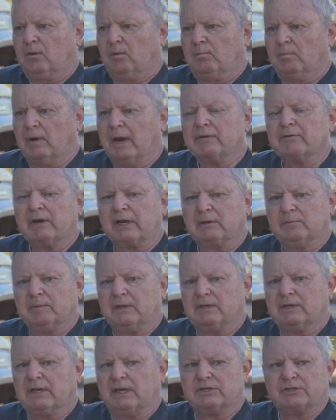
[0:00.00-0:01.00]
My
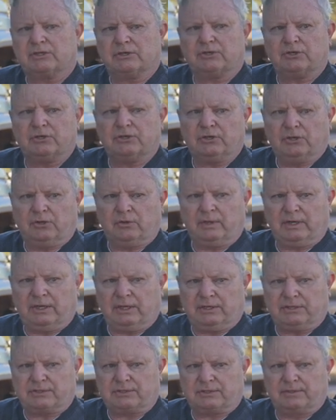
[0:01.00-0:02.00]
recommendation to you
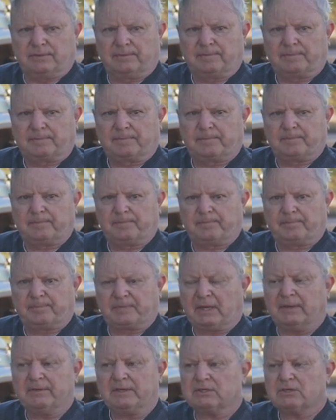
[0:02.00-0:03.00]
is,
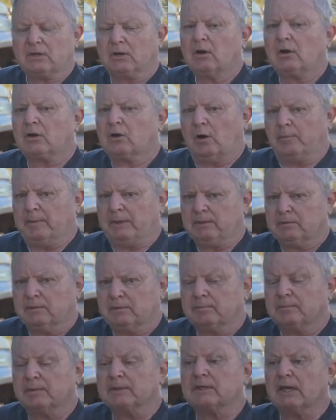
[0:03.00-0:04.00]
and these are not common,
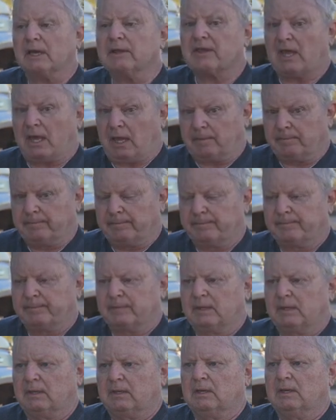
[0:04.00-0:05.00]
but they're there.
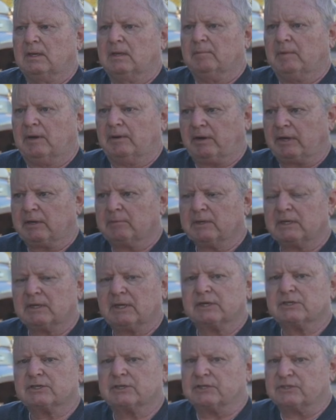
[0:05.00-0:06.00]
My
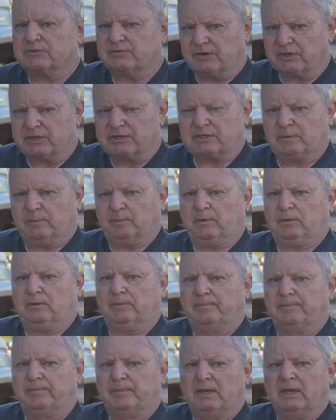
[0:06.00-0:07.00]
recommendation is very
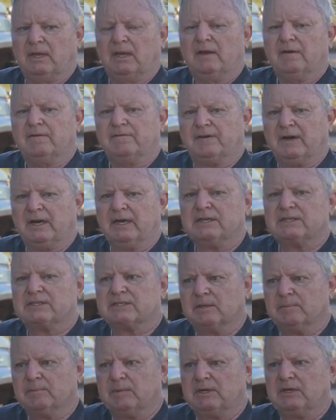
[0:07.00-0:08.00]
simple. Find
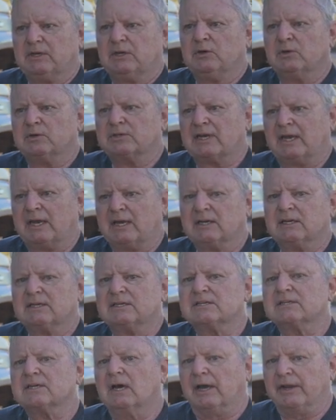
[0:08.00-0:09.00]
somebody who has had it
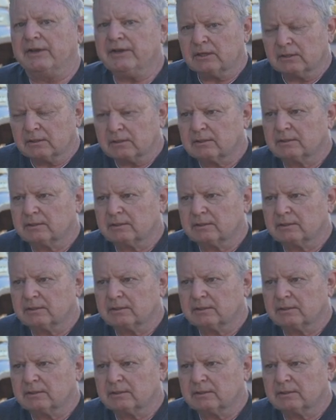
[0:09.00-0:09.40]
done